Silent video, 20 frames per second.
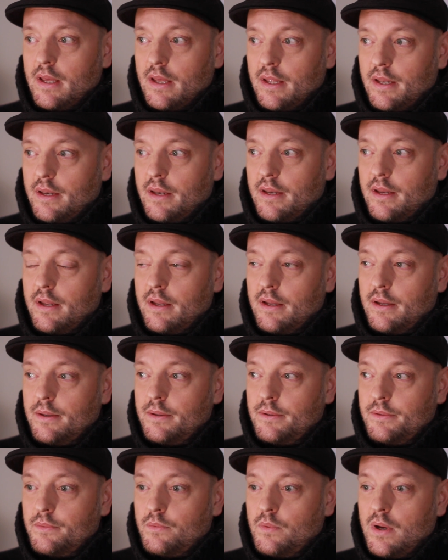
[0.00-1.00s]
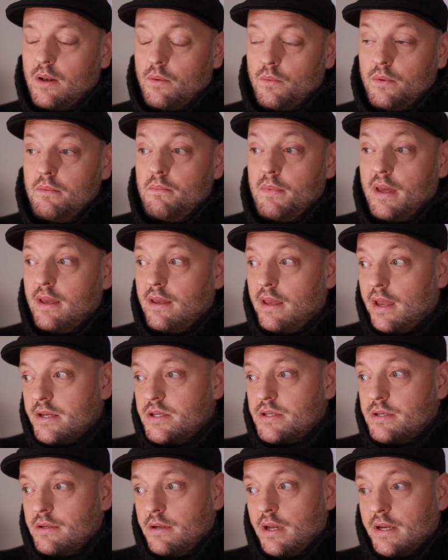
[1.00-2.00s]
we make
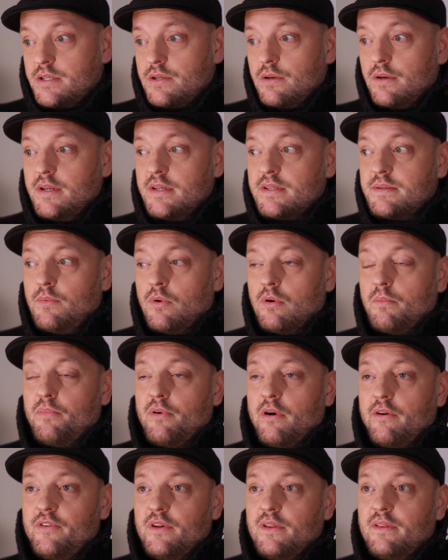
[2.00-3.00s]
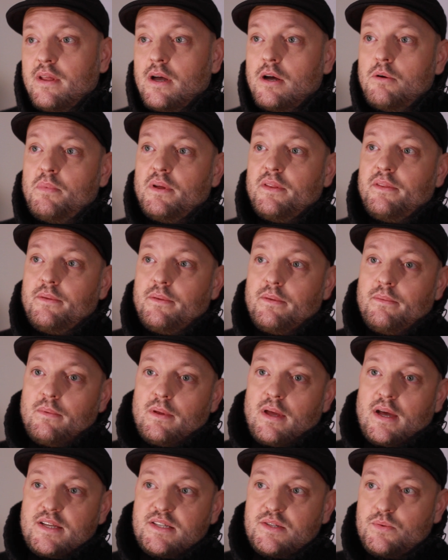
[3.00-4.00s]
actually a small profit now, but
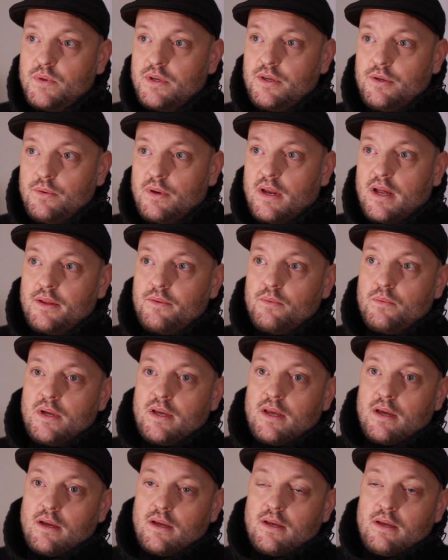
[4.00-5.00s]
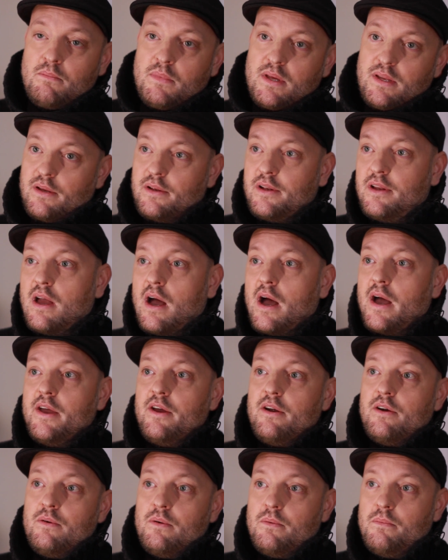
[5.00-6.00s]
as we do that, we immediately
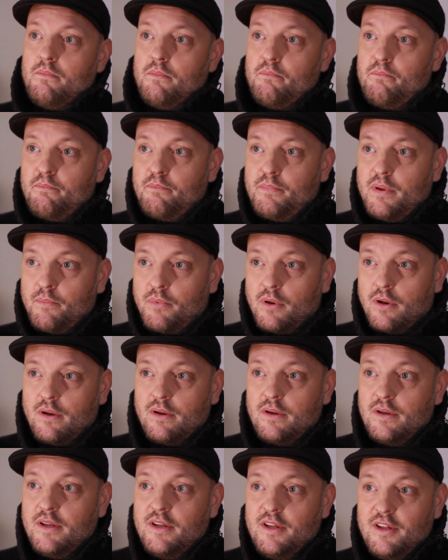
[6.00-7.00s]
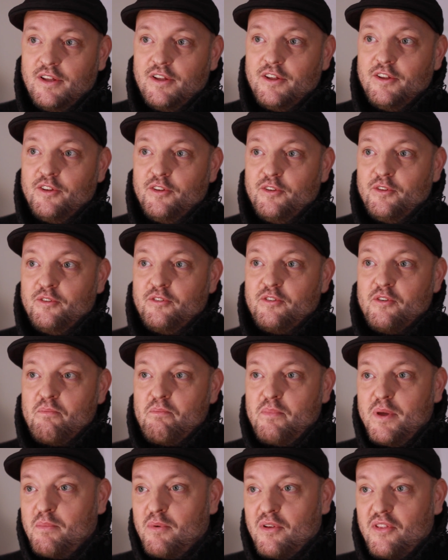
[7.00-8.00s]
hire people. So
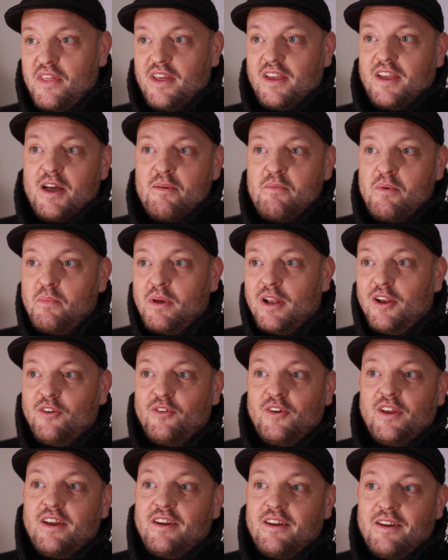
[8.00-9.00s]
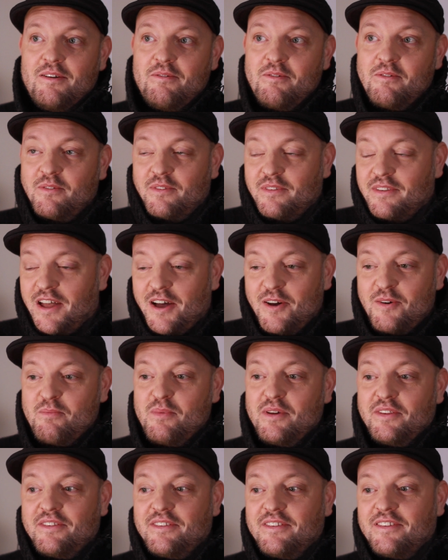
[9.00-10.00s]
people think I'm a millionaire now,
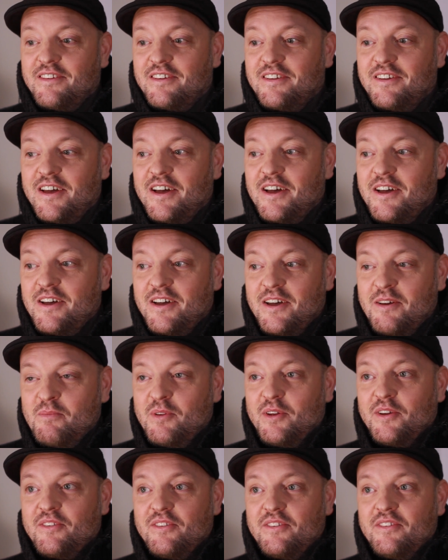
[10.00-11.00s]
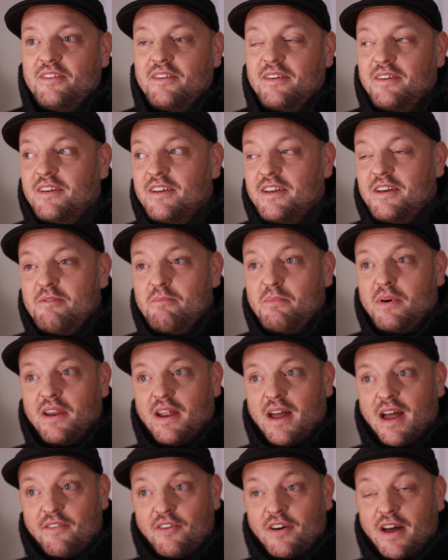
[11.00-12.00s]
but I'm not. But
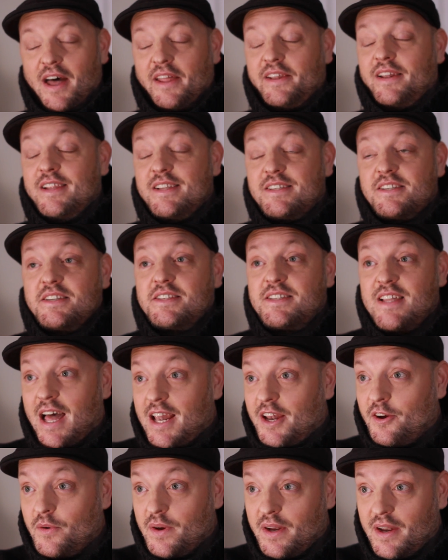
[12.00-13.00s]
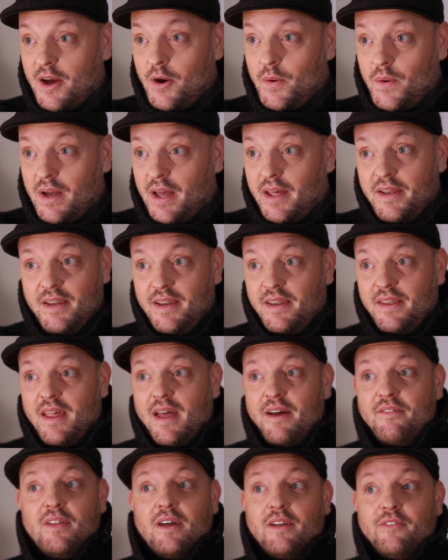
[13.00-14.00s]
I have at least a salary now. I didn't
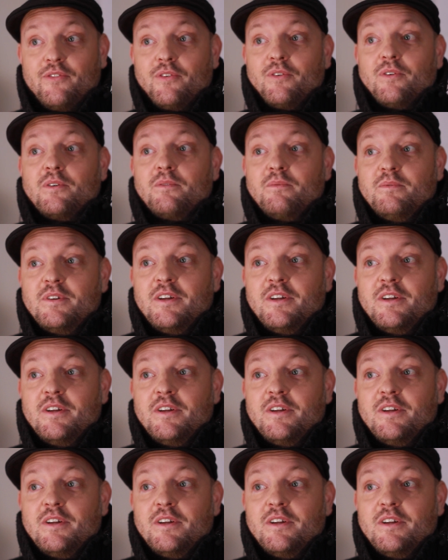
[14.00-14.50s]
have that for